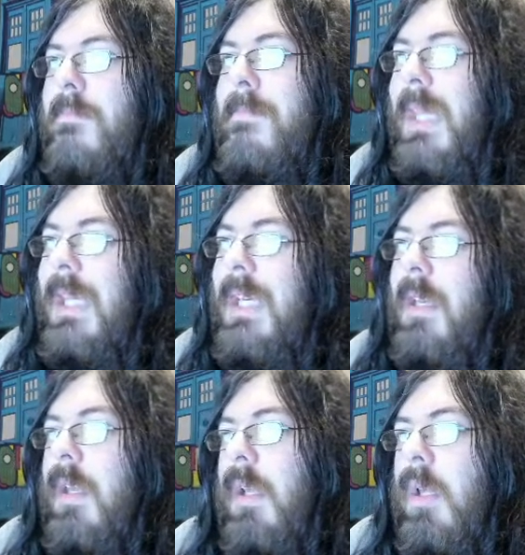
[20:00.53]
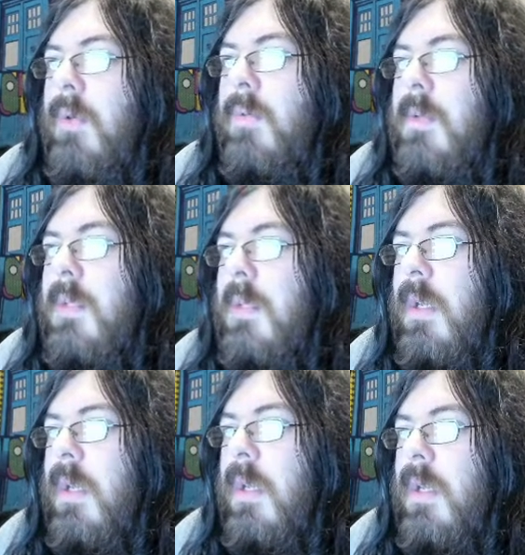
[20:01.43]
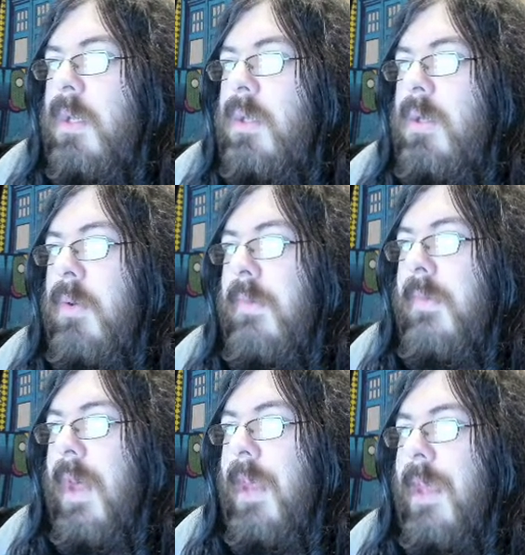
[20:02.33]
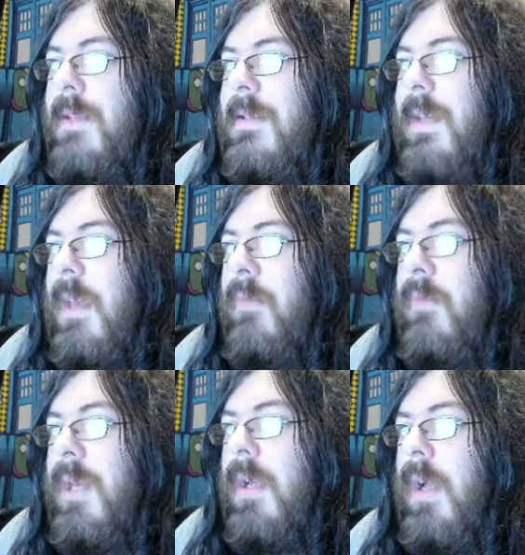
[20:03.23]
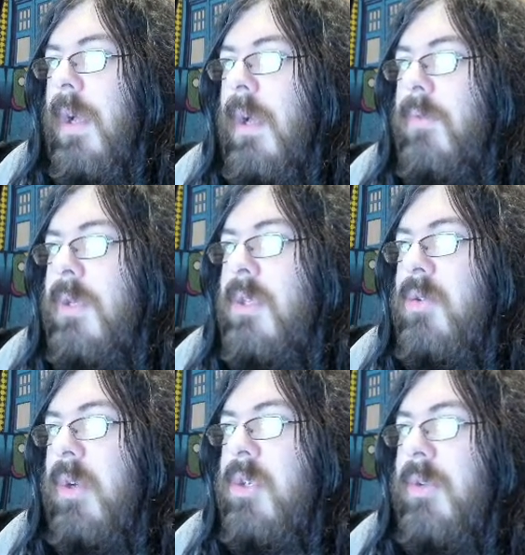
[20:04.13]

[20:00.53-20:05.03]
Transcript: million in loans to finance a restructuring